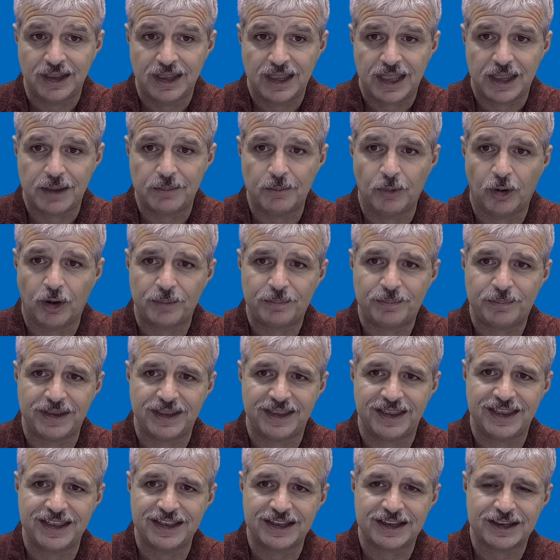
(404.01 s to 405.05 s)
it might be
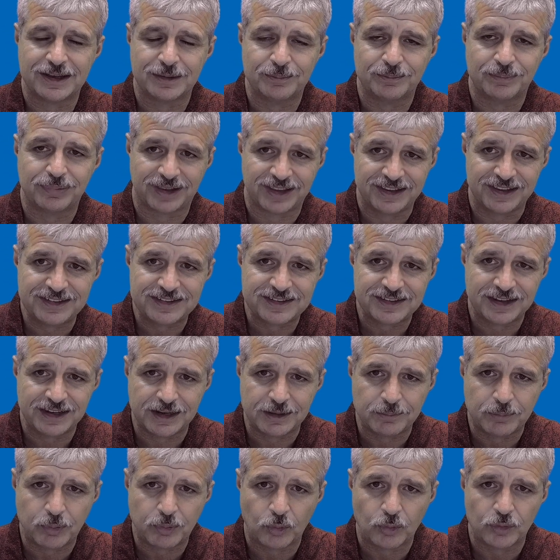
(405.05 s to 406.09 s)
incomplete in
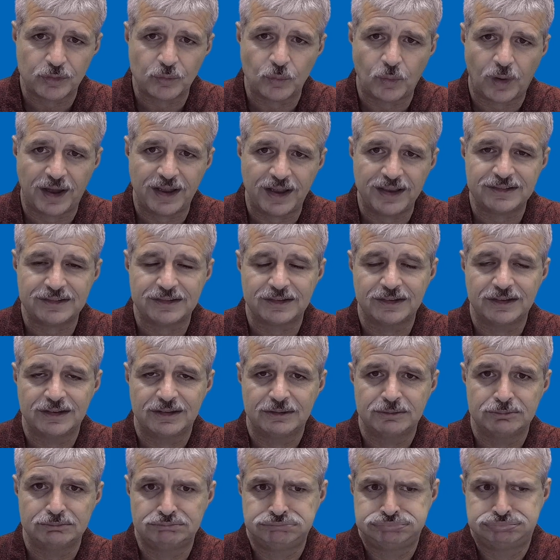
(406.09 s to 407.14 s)
important ways,
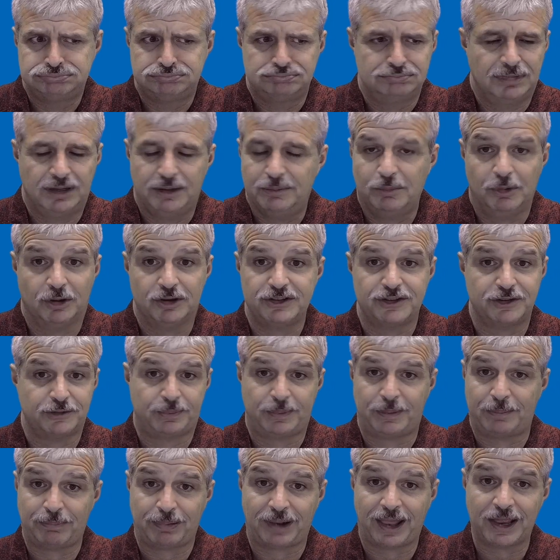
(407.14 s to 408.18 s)
it might just
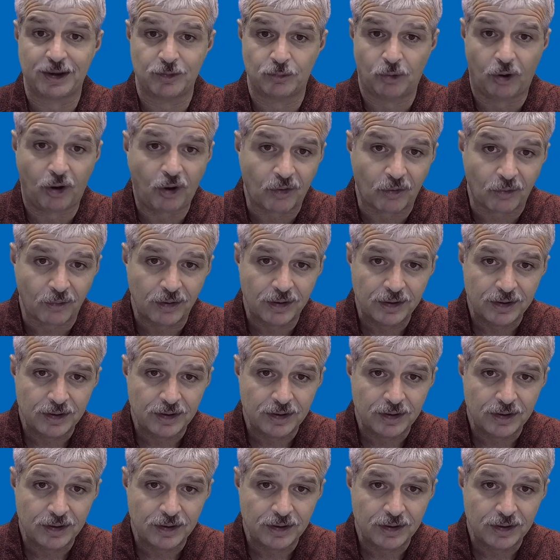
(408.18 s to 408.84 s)
be plain wrong.